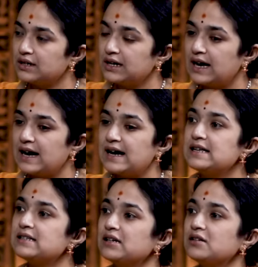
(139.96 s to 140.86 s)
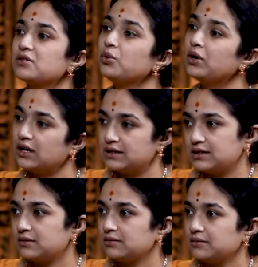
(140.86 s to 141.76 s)
has its gunas,
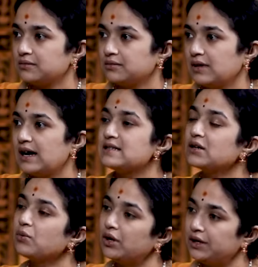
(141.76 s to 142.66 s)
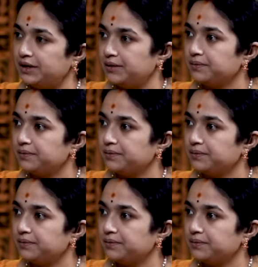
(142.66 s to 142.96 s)
has a quality.